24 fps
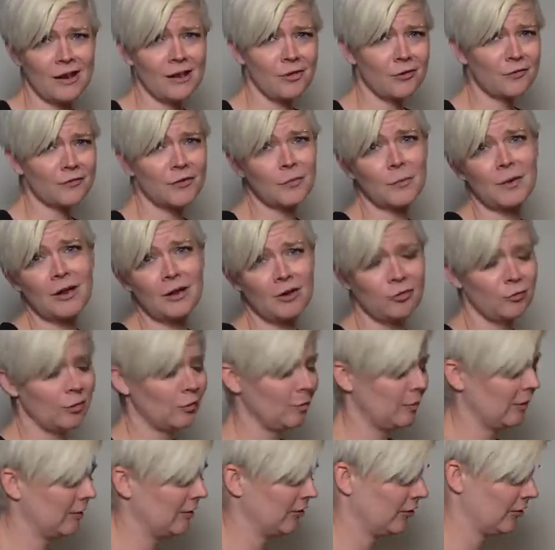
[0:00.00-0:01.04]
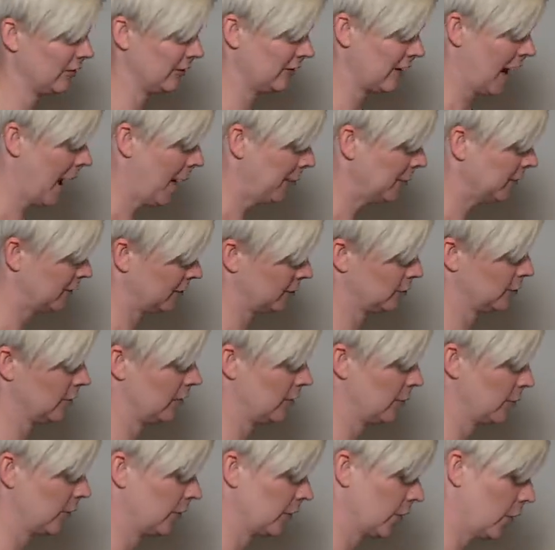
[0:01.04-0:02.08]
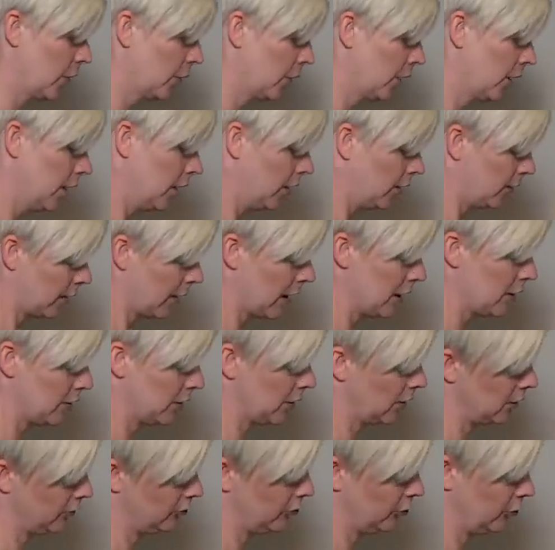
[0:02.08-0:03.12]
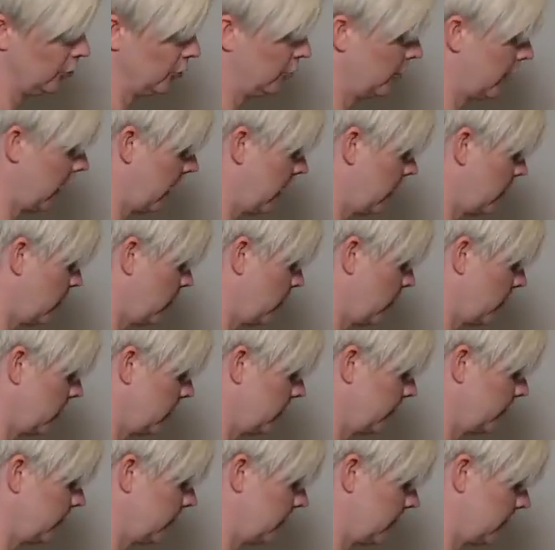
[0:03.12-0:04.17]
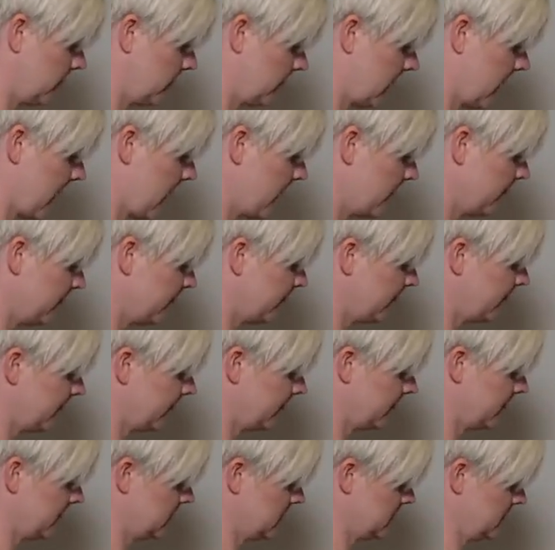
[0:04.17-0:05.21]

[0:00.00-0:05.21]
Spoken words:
Another fun way to do it would be just to tap different rhythms. So, right, you could do like quarters with your left,